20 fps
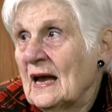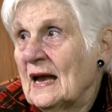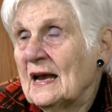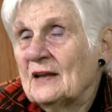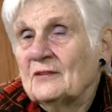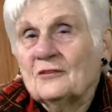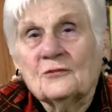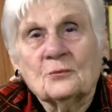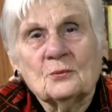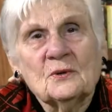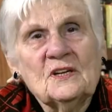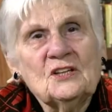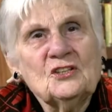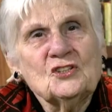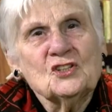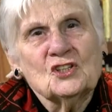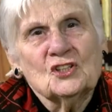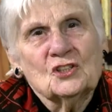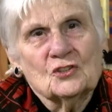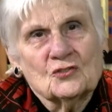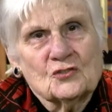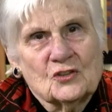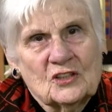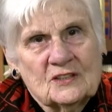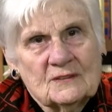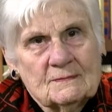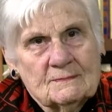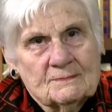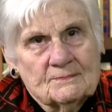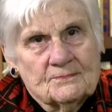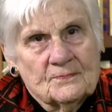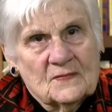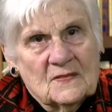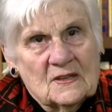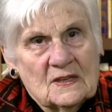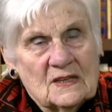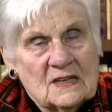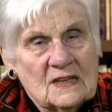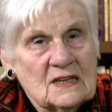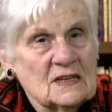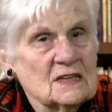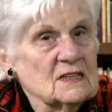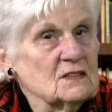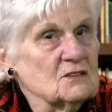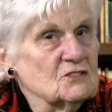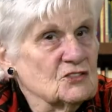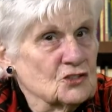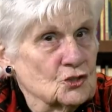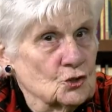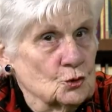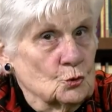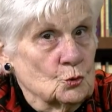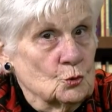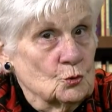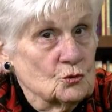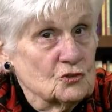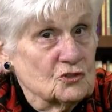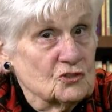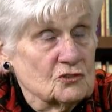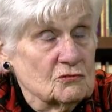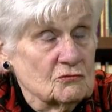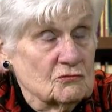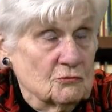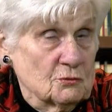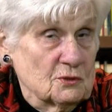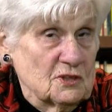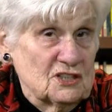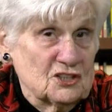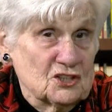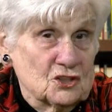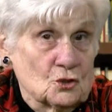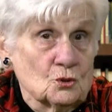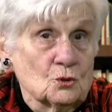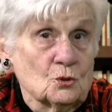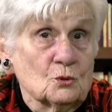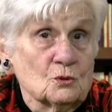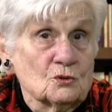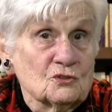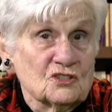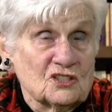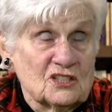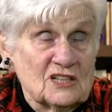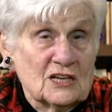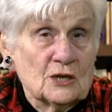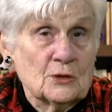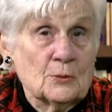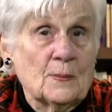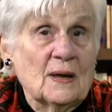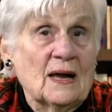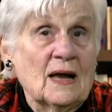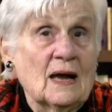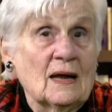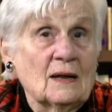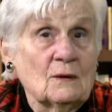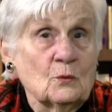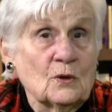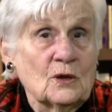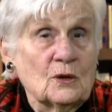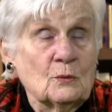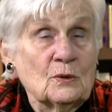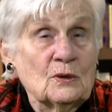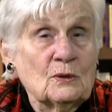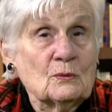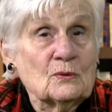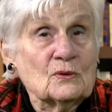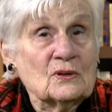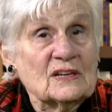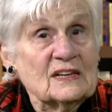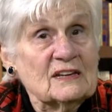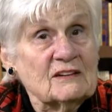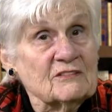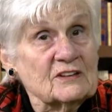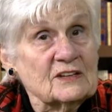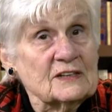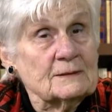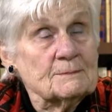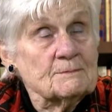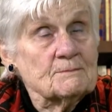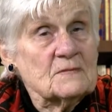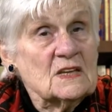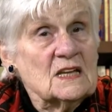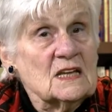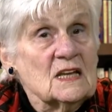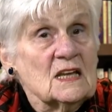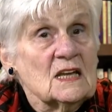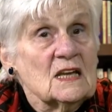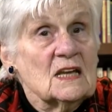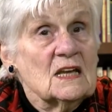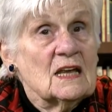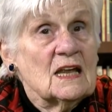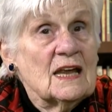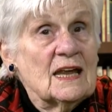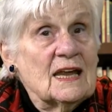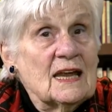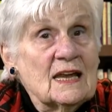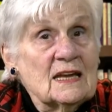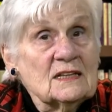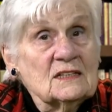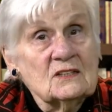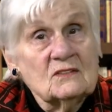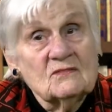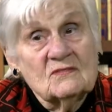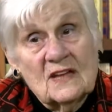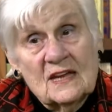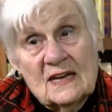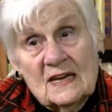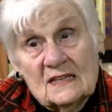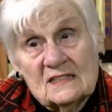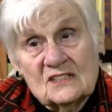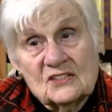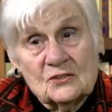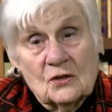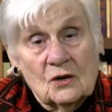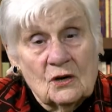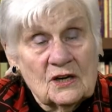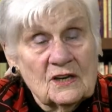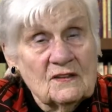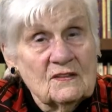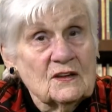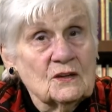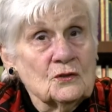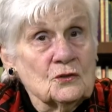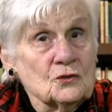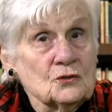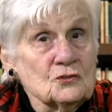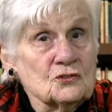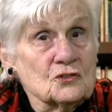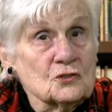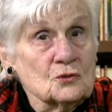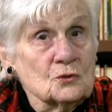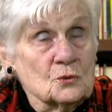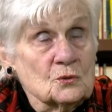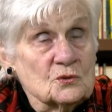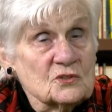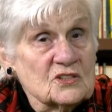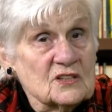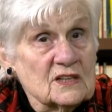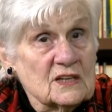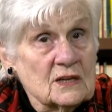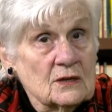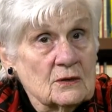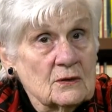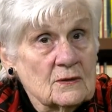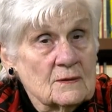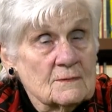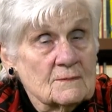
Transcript: had three children, in schools, three schools nearby where we were living. And they had started their new schools there.